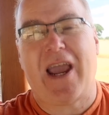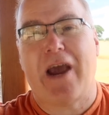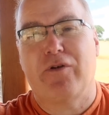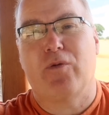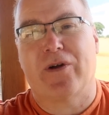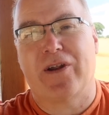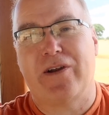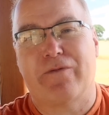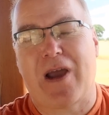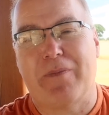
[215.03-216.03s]
get everyone
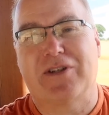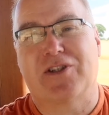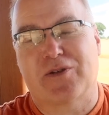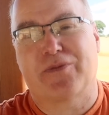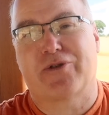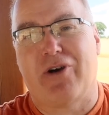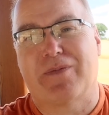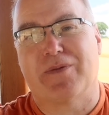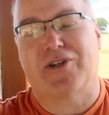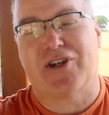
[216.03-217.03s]
in your family to
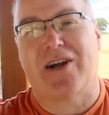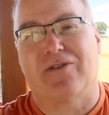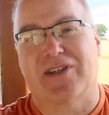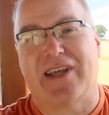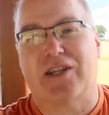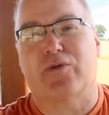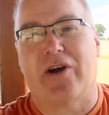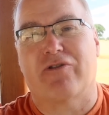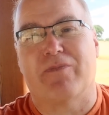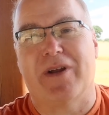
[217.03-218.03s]
subscribe to my channel to get to
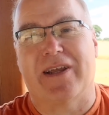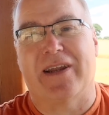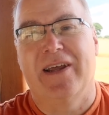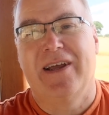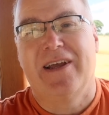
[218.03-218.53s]
100 million.